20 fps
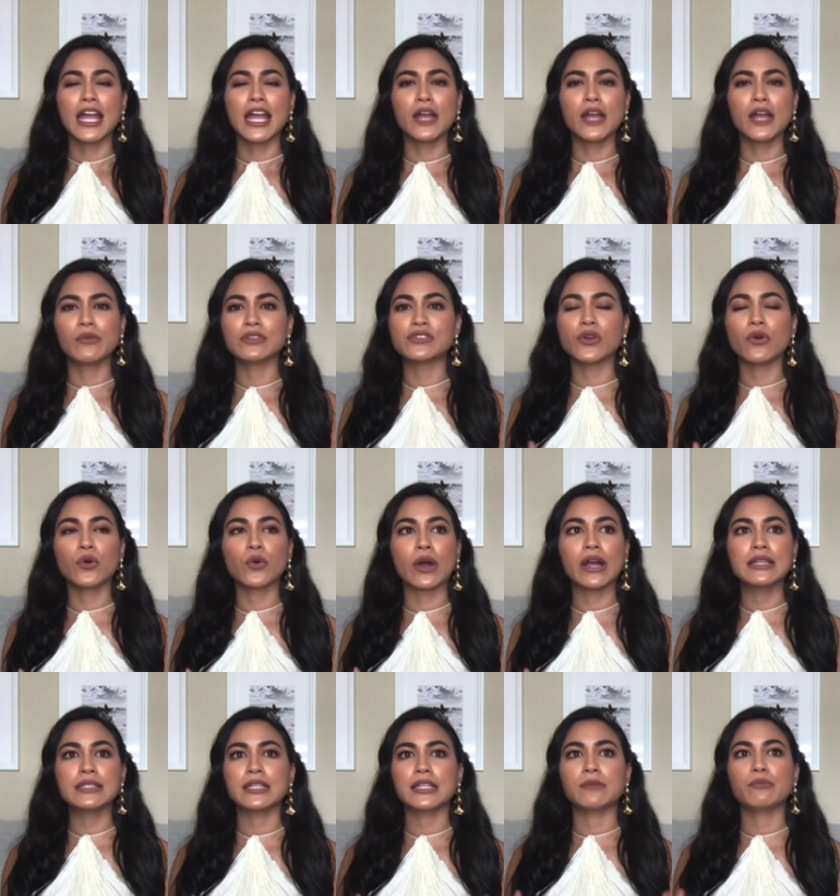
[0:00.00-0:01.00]
it was so
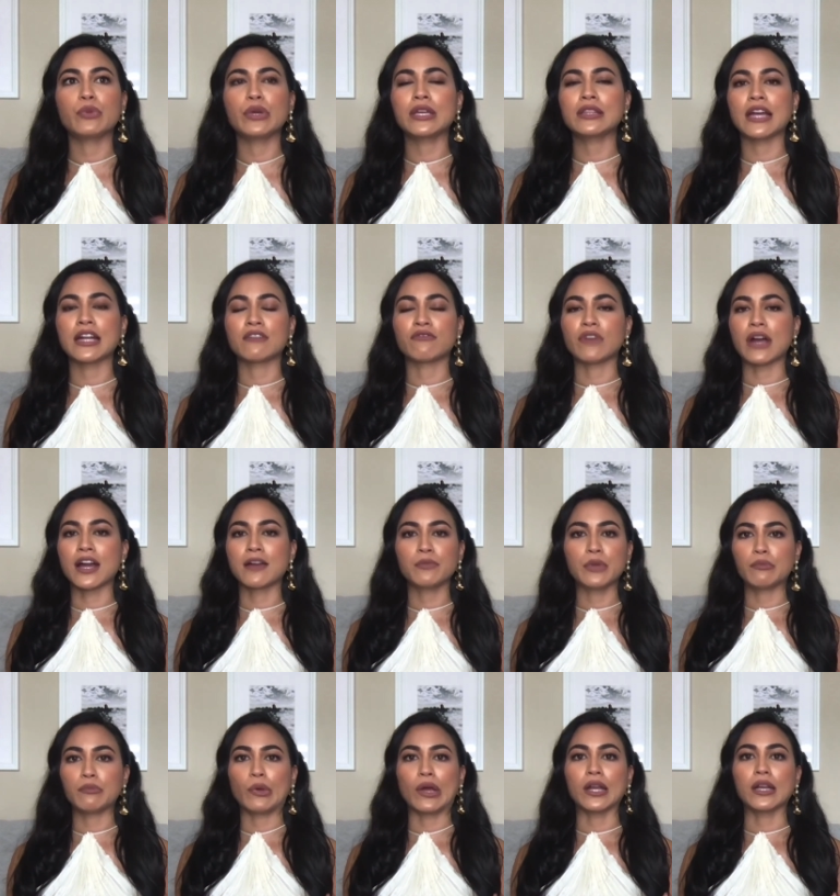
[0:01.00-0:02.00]
crazy to be in that
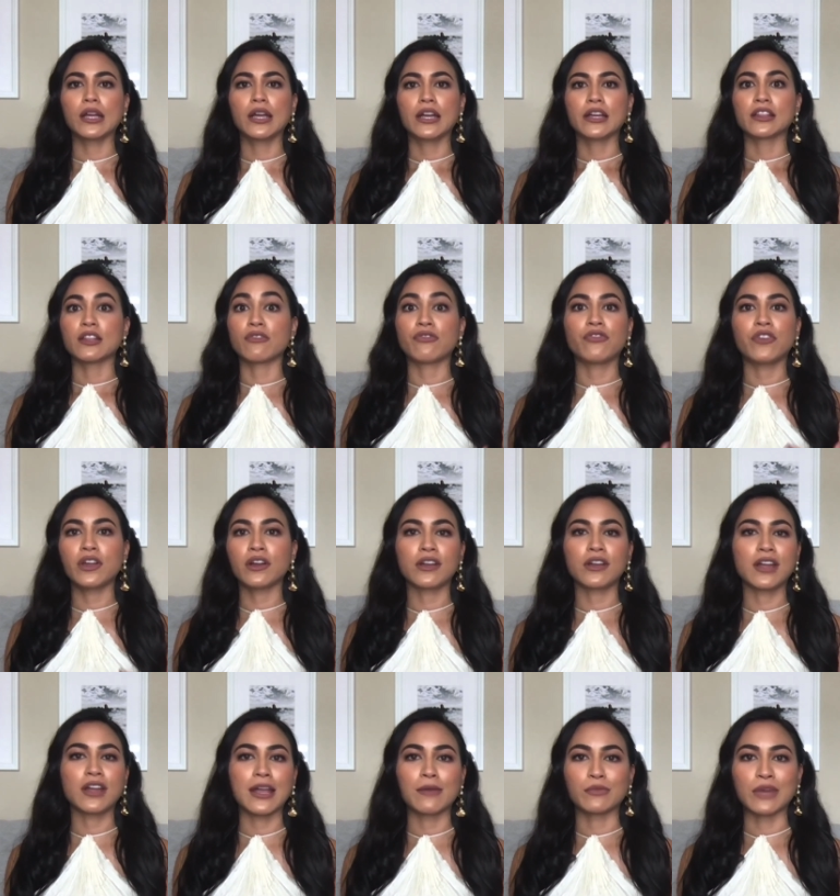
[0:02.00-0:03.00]
environment, but the fear
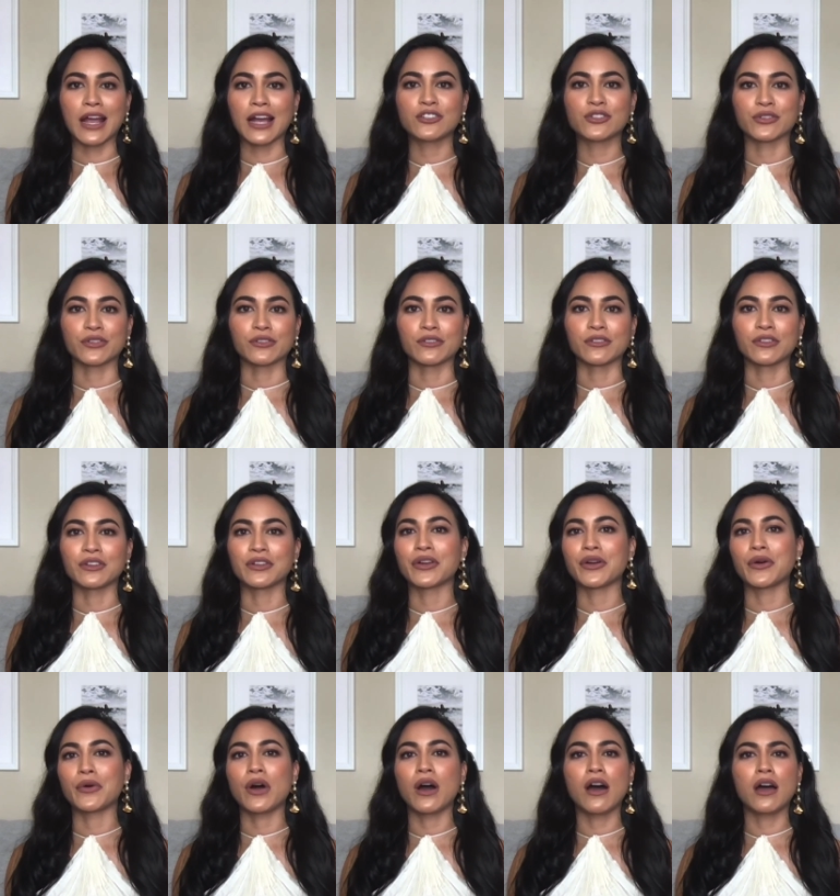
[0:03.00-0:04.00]
came natural, you
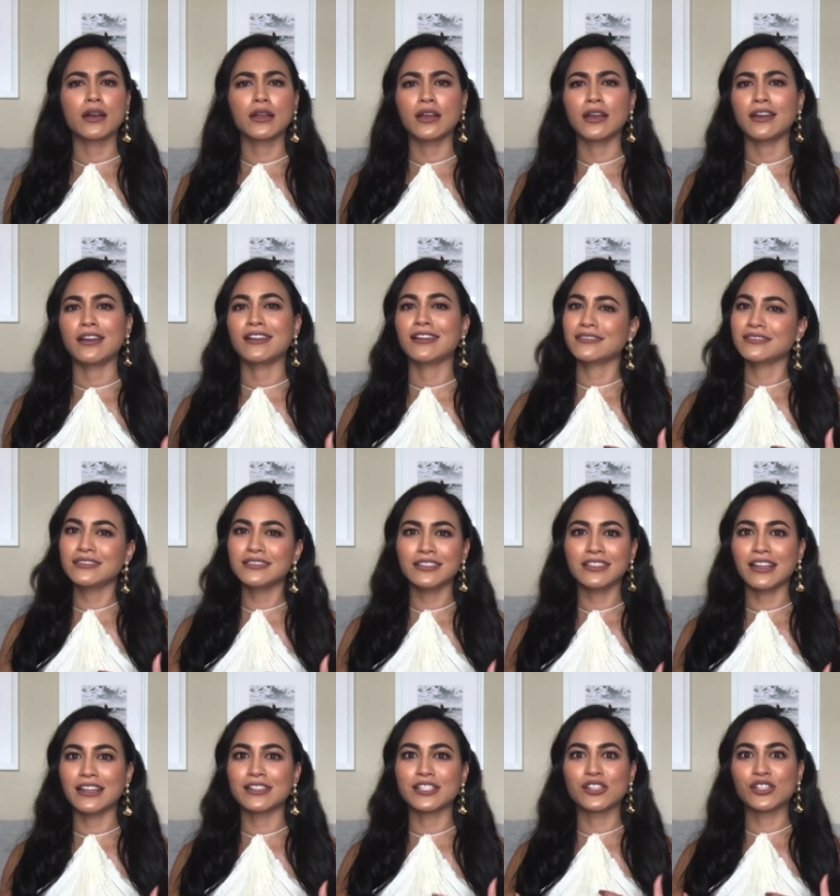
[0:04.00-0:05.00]
know. Hana,
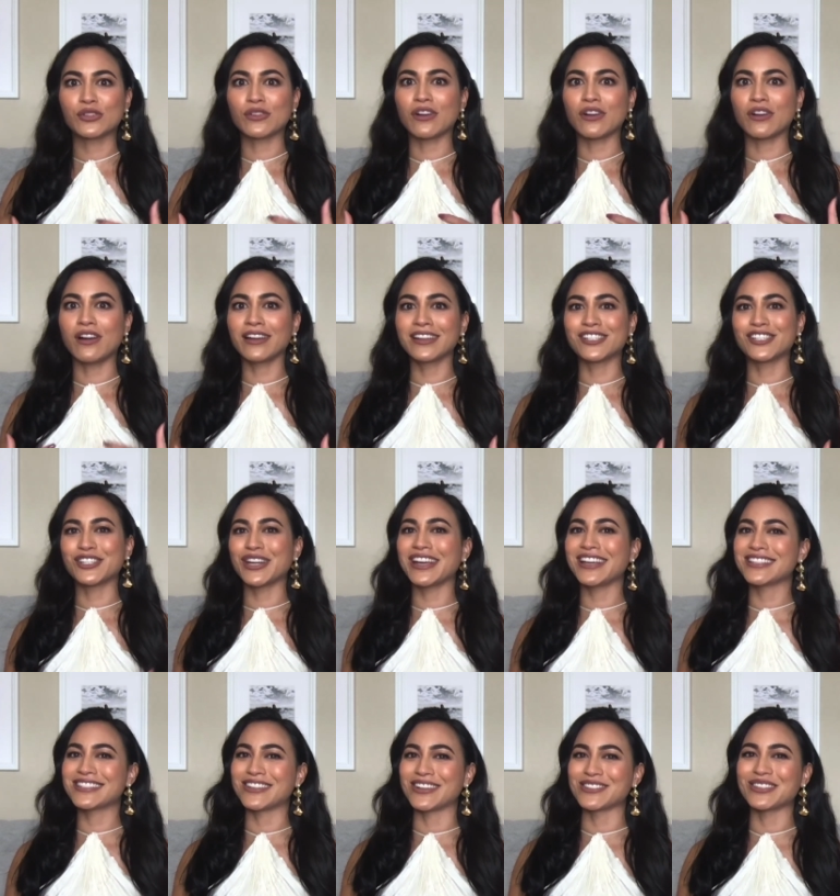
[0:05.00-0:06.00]
as strong as she
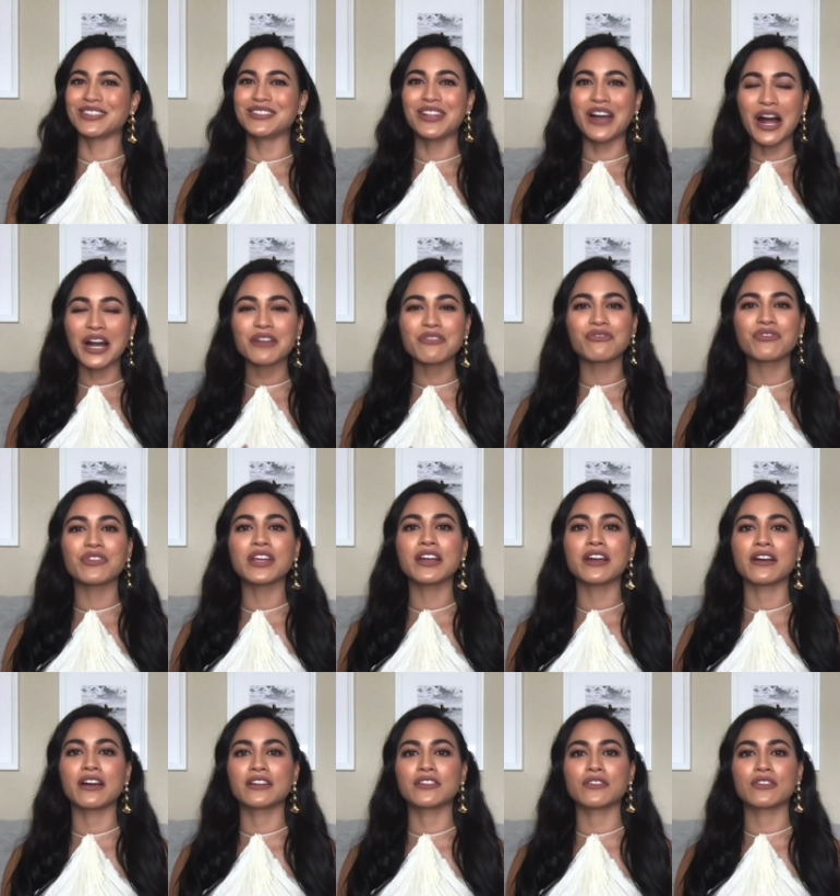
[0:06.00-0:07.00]
is, there's a lot of
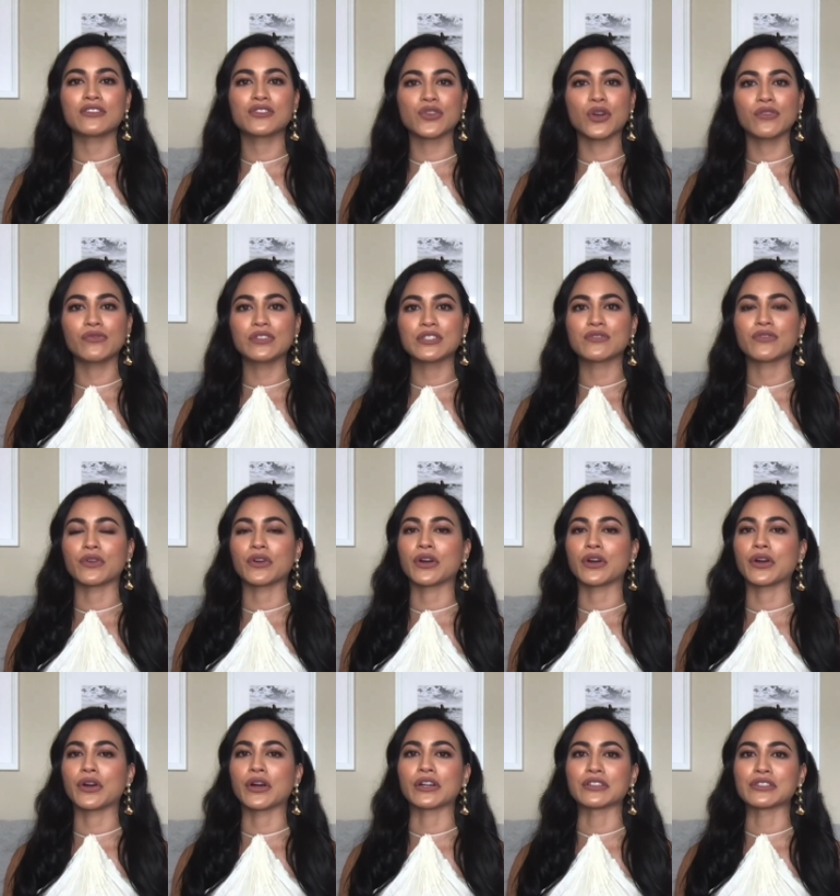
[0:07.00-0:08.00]
fear under the surface for
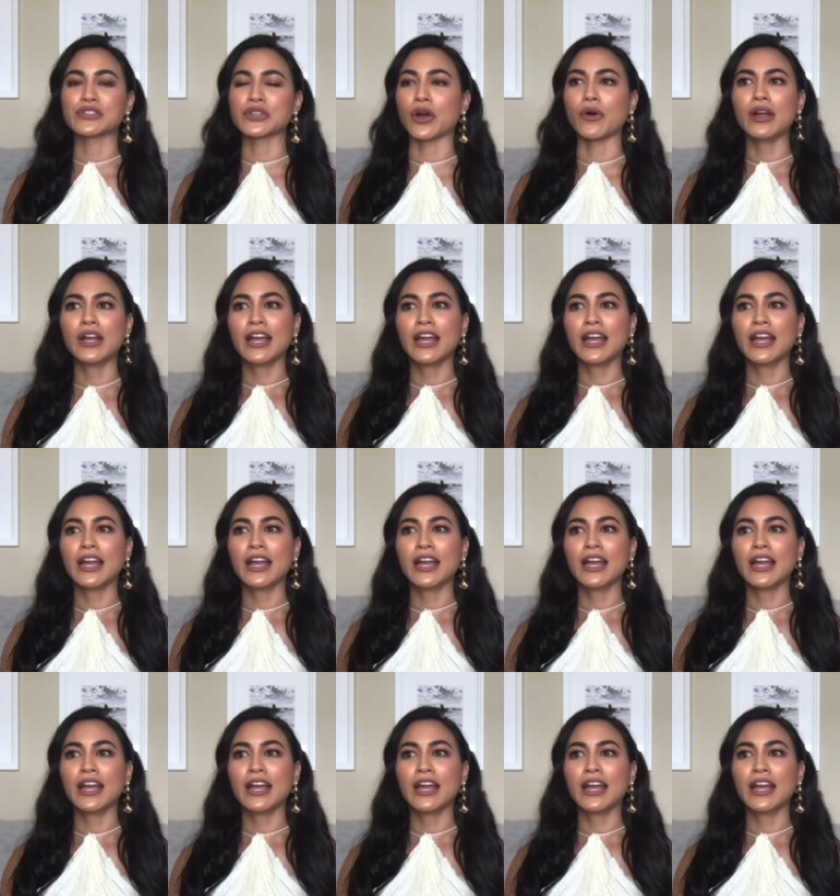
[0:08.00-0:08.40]
her. So